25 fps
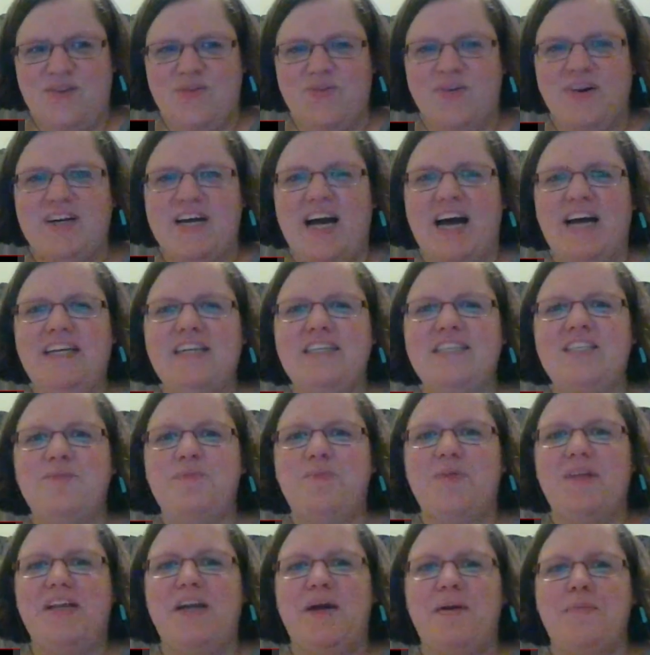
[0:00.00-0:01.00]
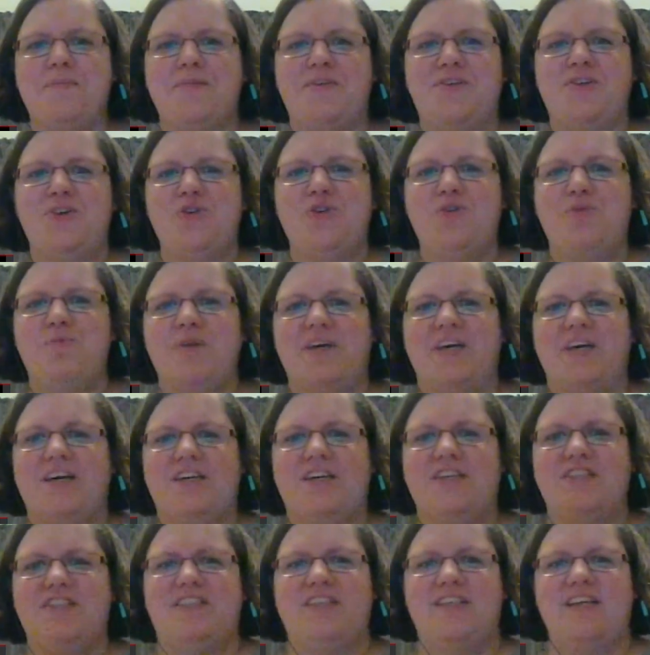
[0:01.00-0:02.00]
We're kind of split up too
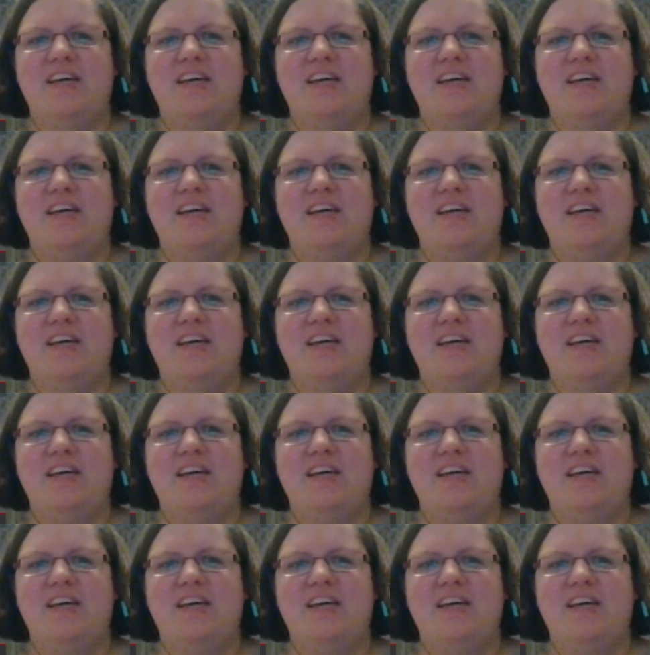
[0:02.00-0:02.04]
because